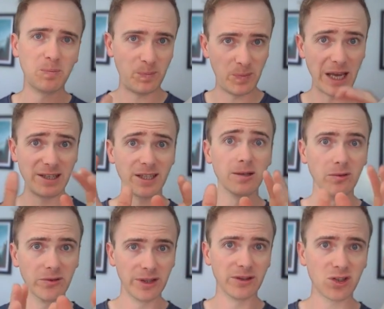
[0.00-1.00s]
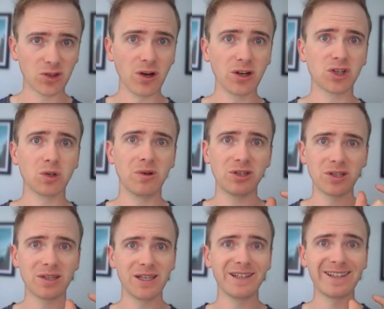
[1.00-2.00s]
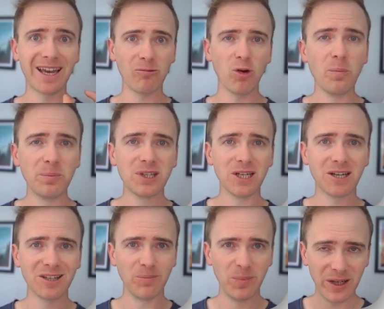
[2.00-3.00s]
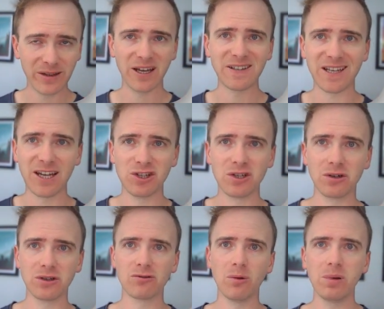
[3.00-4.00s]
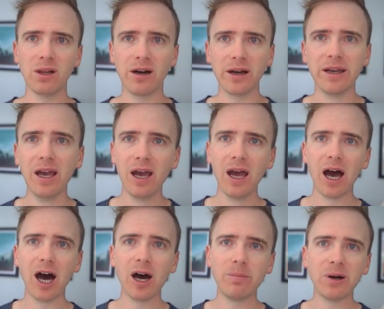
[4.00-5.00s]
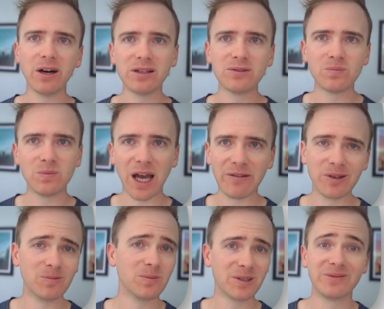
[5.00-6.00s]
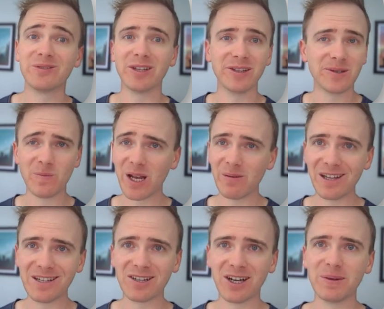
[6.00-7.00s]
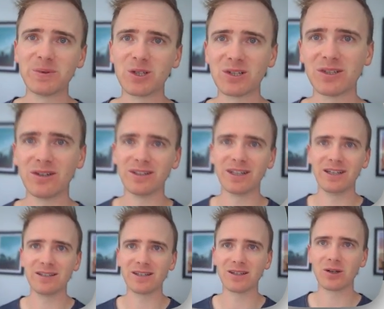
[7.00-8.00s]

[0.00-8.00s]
Basically within the structure, we just need that one particular bit that's actually got the reply. Uh, but I, having done this many, many times, just know that it's in